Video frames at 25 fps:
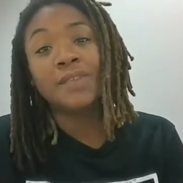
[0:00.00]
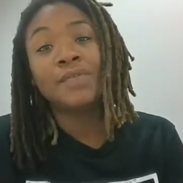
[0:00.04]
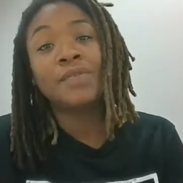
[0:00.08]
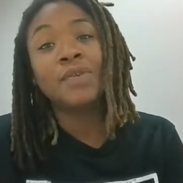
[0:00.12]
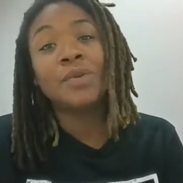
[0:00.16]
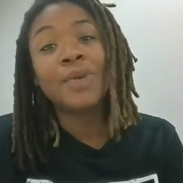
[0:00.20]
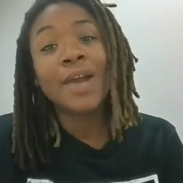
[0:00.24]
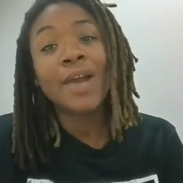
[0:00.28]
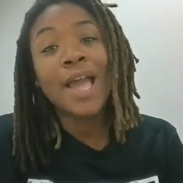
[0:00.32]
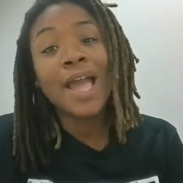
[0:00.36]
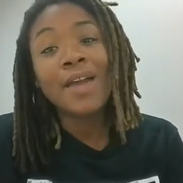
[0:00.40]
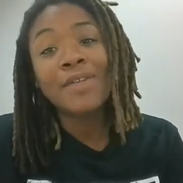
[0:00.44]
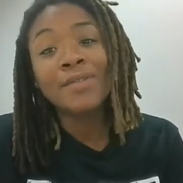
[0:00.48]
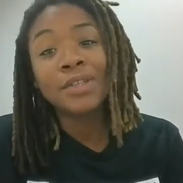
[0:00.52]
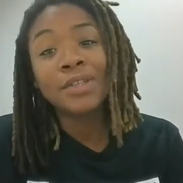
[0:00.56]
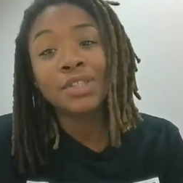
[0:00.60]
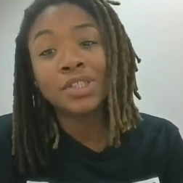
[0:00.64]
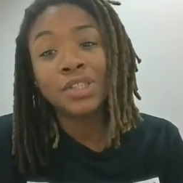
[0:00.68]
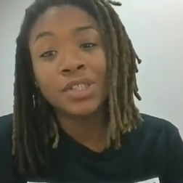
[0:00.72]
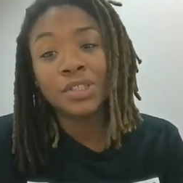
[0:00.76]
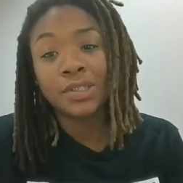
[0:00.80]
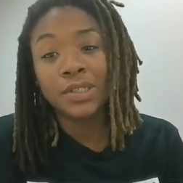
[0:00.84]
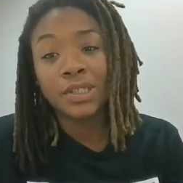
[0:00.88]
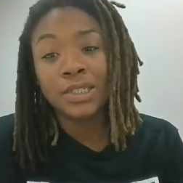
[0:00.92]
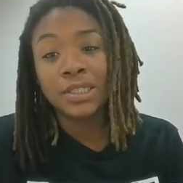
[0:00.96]
If you have
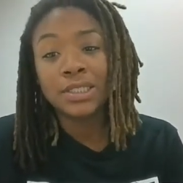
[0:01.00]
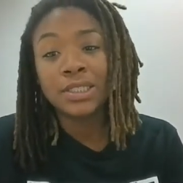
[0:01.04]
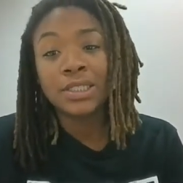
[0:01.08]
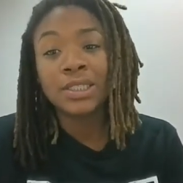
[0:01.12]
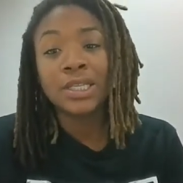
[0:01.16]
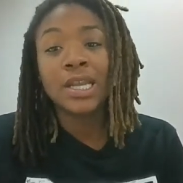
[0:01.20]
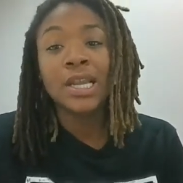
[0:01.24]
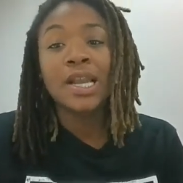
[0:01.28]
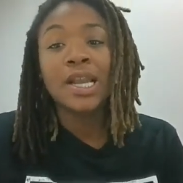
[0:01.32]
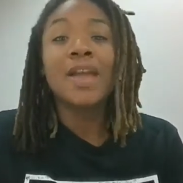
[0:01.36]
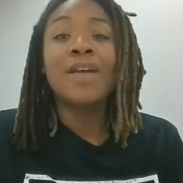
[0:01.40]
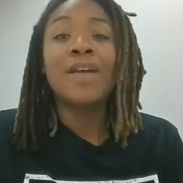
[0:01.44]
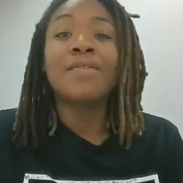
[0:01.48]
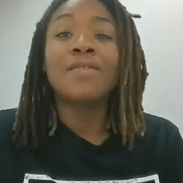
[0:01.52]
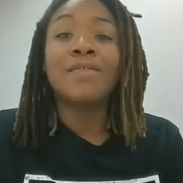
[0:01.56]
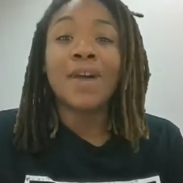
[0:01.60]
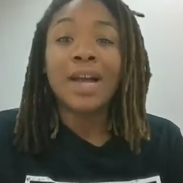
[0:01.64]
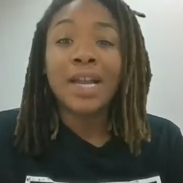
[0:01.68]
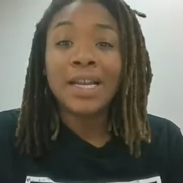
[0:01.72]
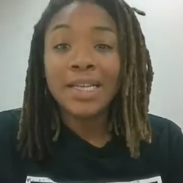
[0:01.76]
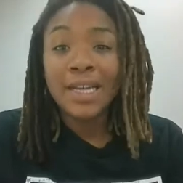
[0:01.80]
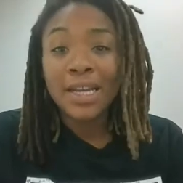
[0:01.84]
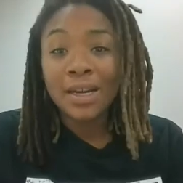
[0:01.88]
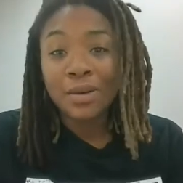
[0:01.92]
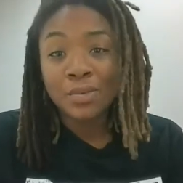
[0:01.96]
insurance,
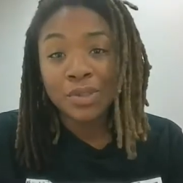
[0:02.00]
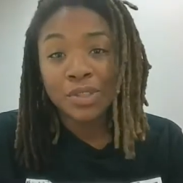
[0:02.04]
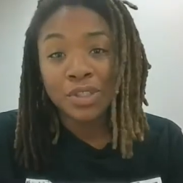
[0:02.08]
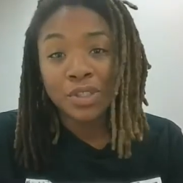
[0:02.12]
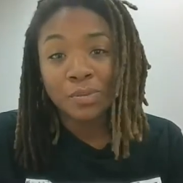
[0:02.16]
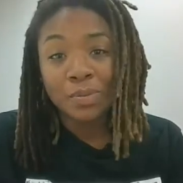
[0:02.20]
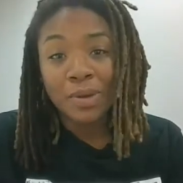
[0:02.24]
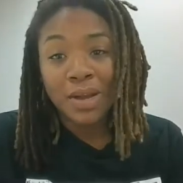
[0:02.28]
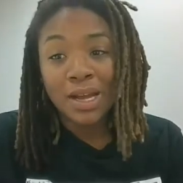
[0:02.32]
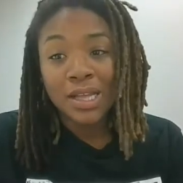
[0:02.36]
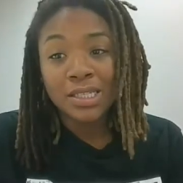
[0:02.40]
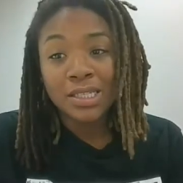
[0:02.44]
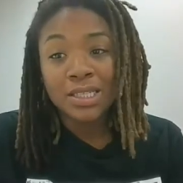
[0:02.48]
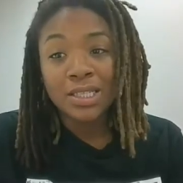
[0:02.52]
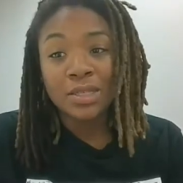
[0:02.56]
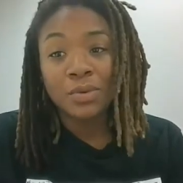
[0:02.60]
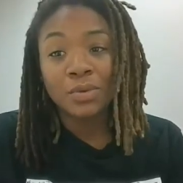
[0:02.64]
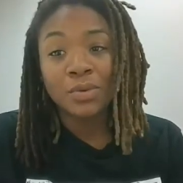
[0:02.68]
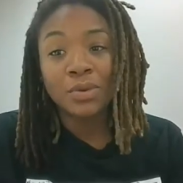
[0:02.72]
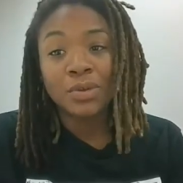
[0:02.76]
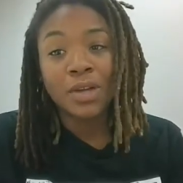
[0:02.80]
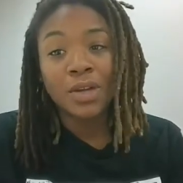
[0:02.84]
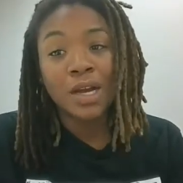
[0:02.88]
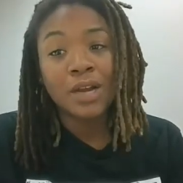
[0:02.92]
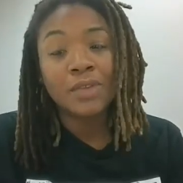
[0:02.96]
find out what your policy
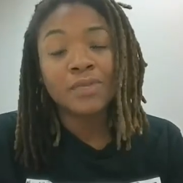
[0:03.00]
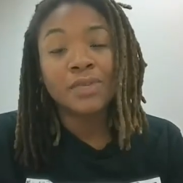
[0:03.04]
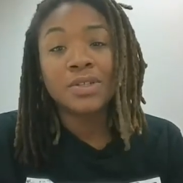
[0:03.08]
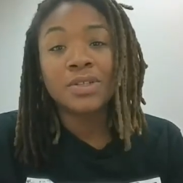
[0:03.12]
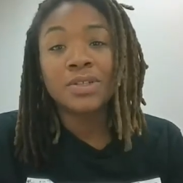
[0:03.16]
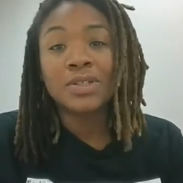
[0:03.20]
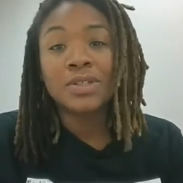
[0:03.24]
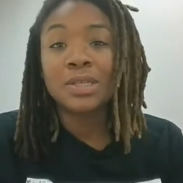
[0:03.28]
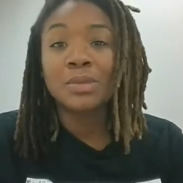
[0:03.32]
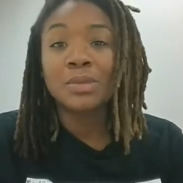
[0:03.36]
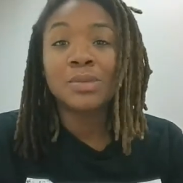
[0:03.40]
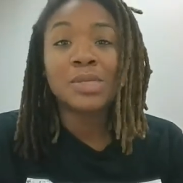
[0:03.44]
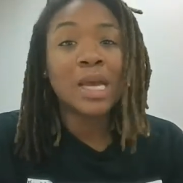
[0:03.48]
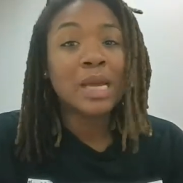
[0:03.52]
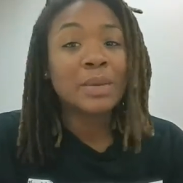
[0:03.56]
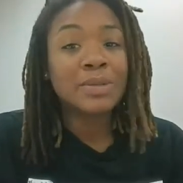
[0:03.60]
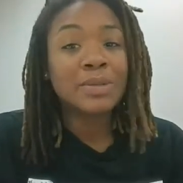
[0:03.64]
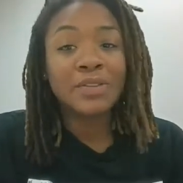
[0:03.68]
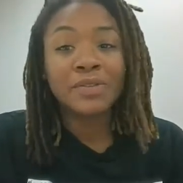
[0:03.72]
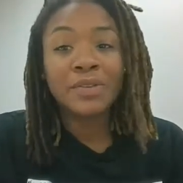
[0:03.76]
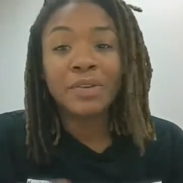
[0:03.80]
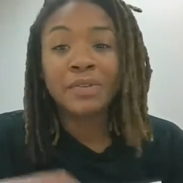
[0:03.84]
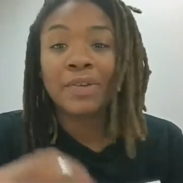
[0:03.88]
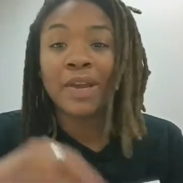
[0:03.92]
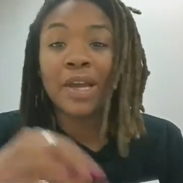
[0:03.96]
will cover. Some
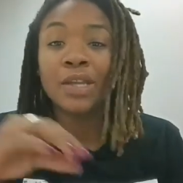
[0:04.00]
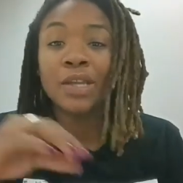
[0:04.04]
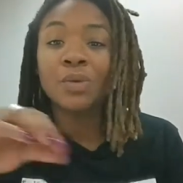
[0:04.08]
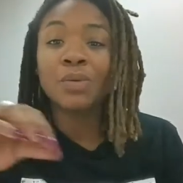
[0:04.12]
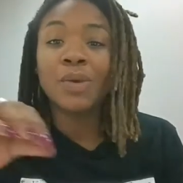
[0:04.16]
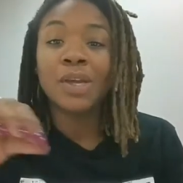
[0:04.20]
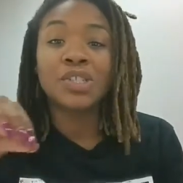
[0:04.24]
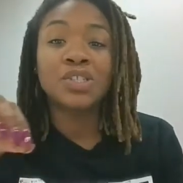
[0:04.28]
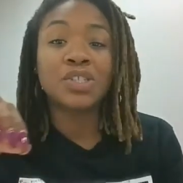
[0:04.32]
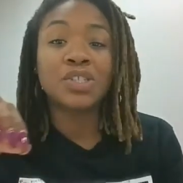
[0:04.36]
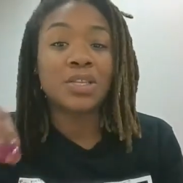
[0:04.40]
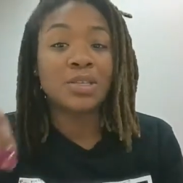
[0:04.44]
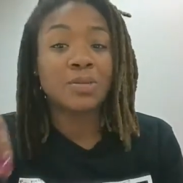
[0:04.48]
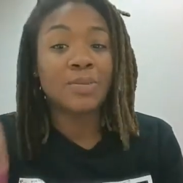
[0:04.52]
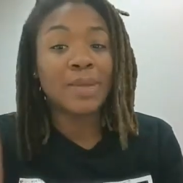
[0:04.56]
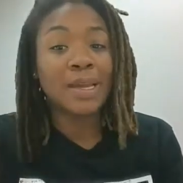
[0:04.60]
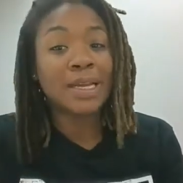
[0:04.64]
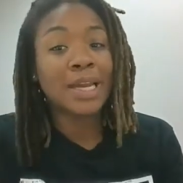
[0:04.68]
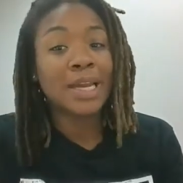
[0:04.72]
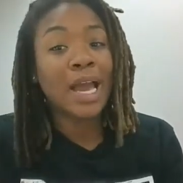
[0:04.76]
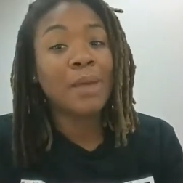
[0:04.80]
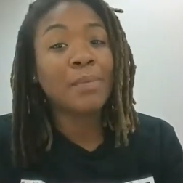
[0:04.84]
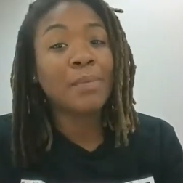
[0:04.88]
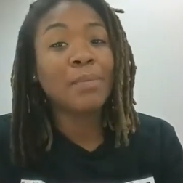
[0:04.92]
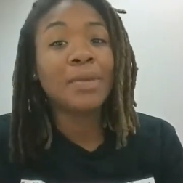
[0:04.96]
types of evaluations may
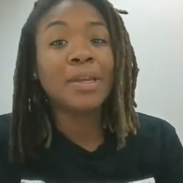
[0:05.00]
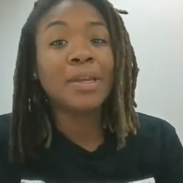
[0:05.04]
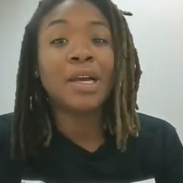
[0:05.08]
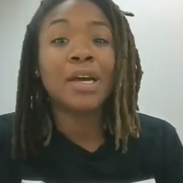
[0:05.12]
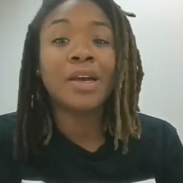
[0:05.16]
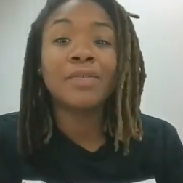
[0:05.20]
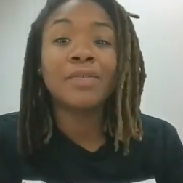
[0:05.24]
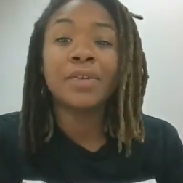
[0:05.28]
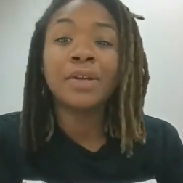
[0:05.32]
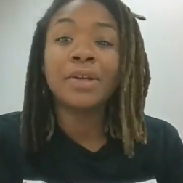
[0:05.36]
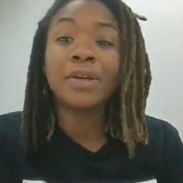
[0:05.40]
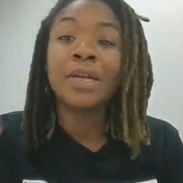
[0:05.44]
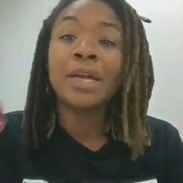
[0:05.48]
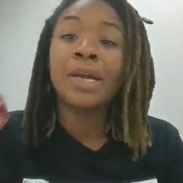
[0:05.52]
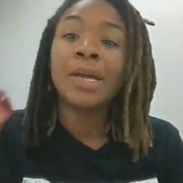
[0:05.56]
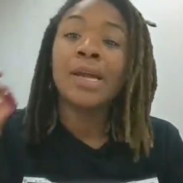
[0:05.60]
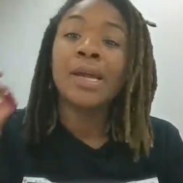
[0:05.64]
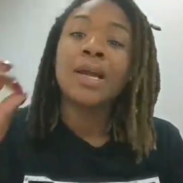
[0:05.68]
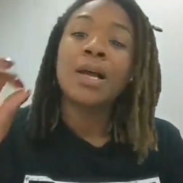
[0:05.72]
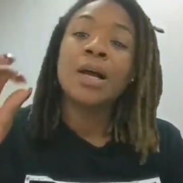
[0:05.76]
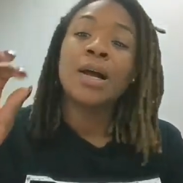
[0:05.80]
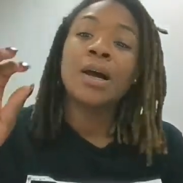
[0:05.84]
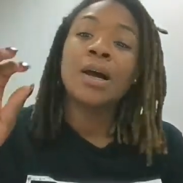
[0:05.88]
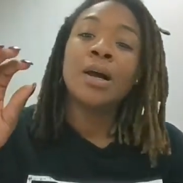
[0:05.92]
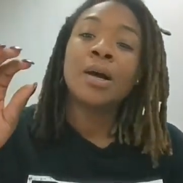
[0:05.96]
not be covered,
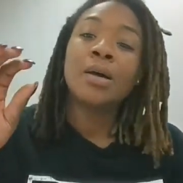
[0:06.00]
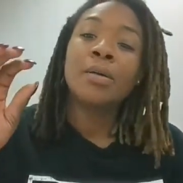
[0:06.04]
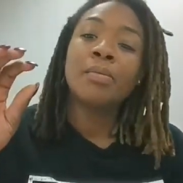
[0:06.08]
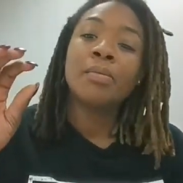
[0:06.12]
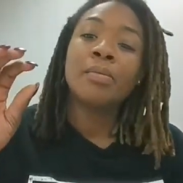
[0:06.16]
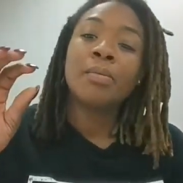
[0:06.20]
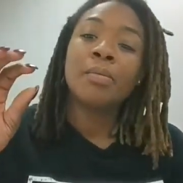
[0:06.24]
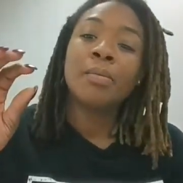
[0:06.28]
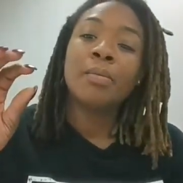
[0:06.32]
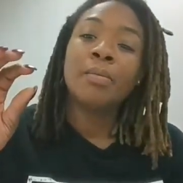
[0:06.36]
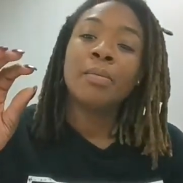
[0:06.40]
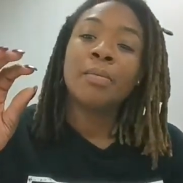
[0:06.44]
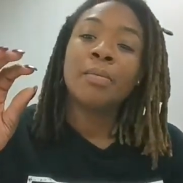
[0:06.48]
and